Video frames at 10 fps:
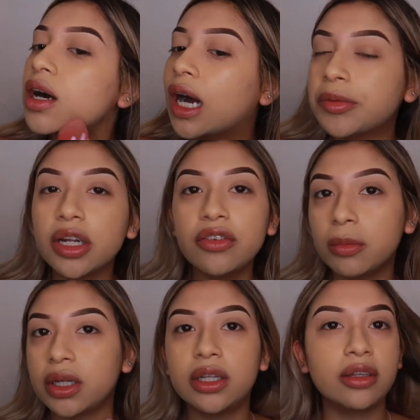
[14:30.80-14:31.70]
I'm not even
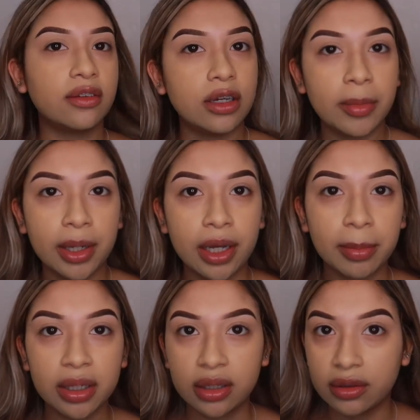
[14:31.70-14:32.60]
letting this down my neck
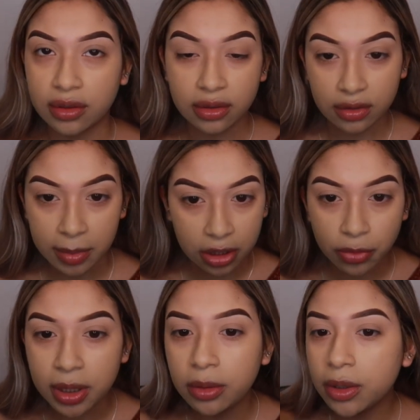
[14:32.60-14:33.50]
because it doesn't match
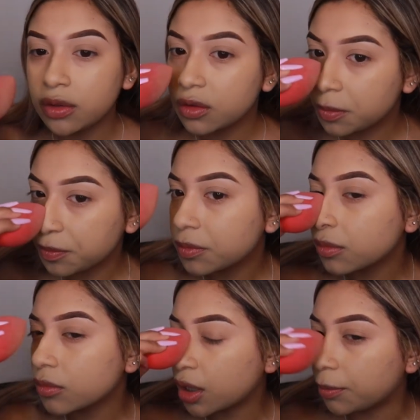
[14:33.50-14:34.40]
me anyways.
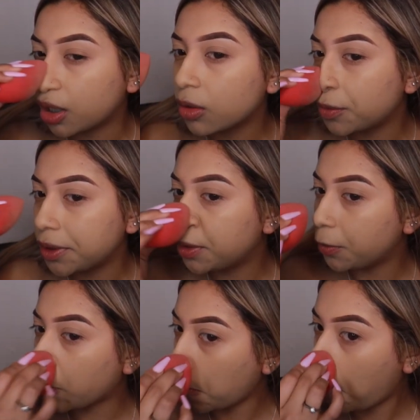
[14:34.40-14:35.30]
I'm not going
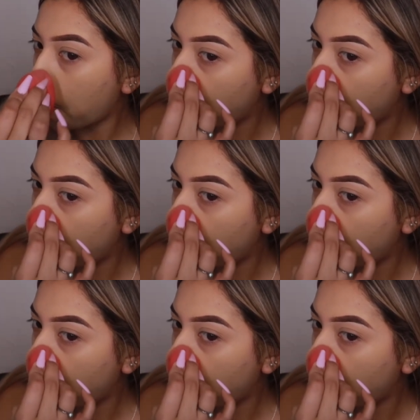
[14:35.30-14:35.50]
anywhere.